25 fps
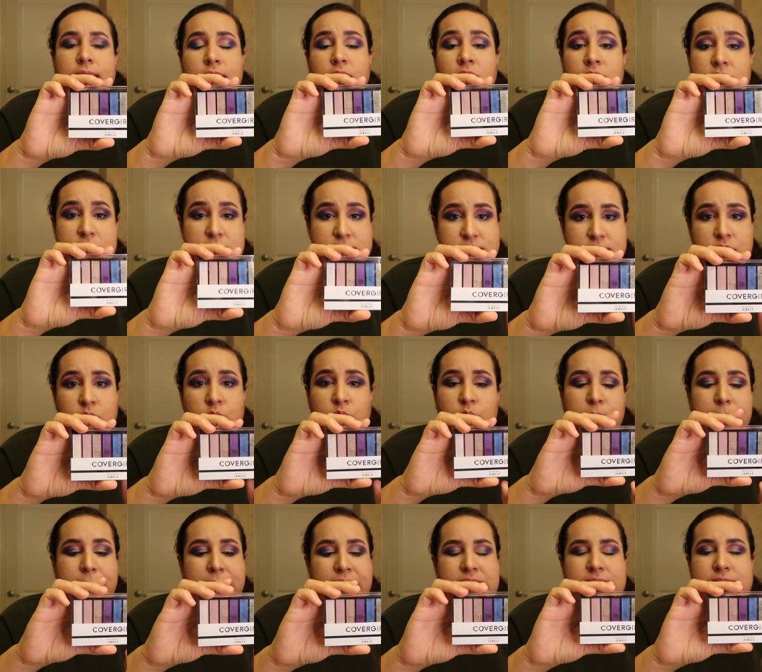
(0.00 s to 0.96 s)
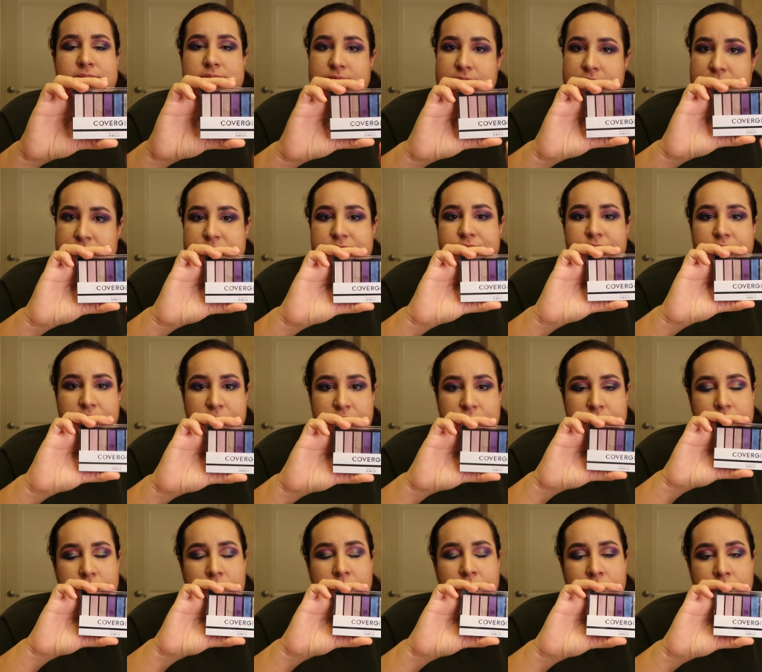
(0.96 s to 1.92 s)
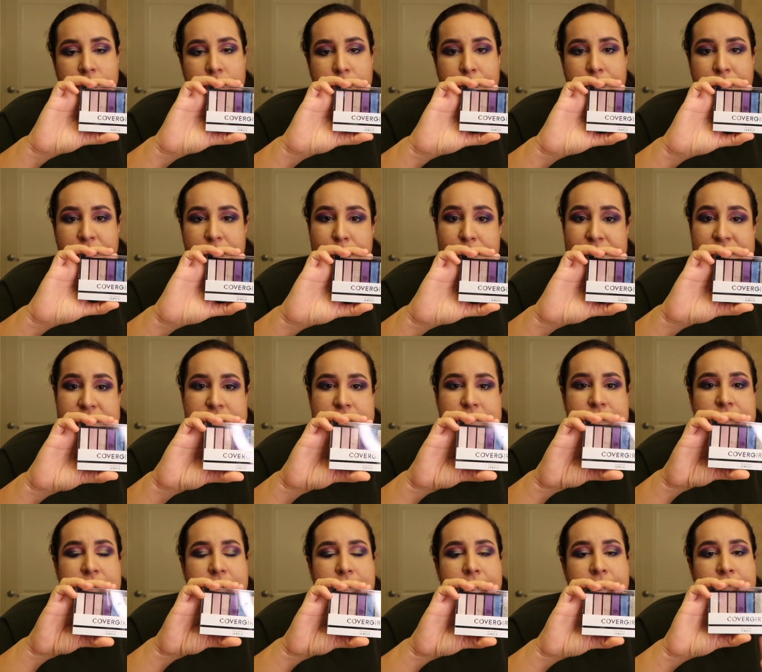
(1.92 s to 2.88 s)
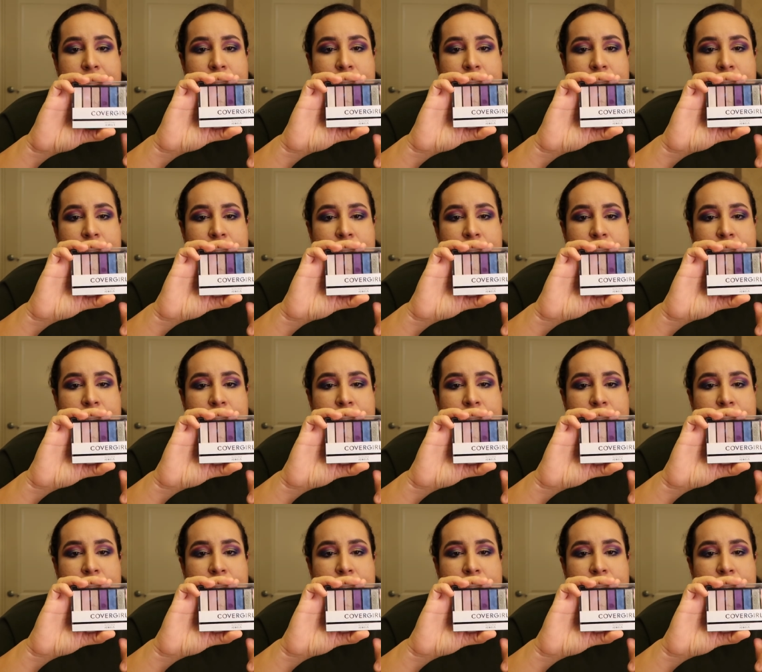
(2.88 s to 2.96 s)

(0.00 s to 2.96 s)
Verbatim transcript: on its own because it's very uh, pigmented.